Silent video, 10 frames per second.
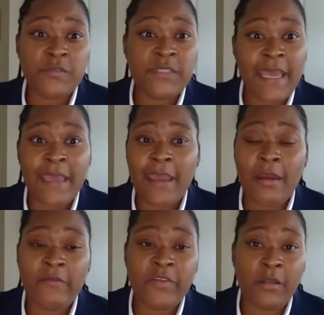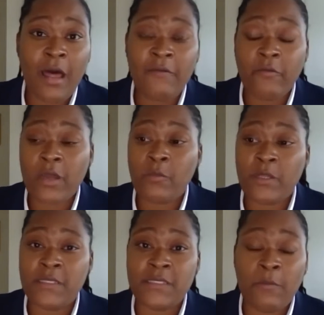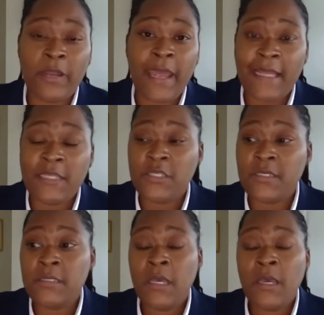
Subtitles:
You take care of your loved one. When someone ages,